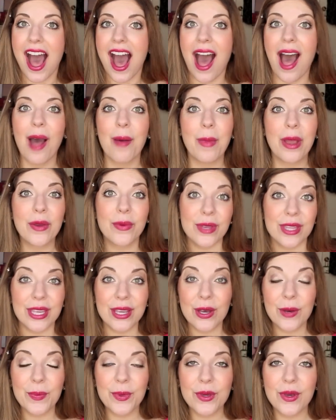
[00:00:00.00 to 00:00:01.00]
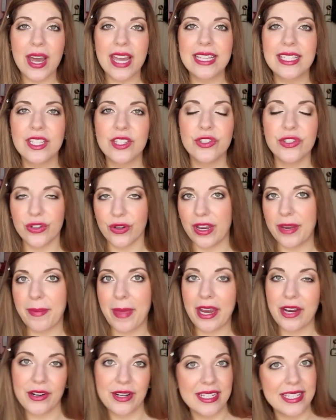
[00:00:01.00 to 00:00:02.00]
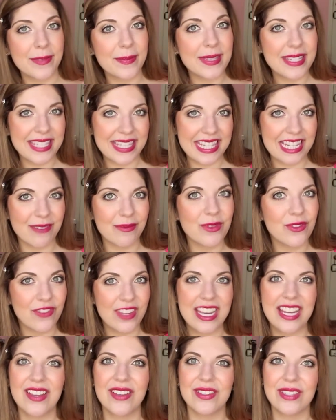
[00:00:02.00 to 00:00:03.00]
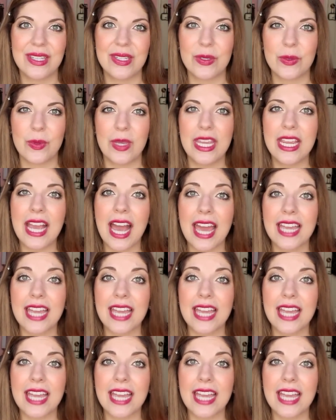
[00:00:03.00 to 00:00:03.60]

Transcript: I really hope you guys enjoyed my Christmas themed videos this week.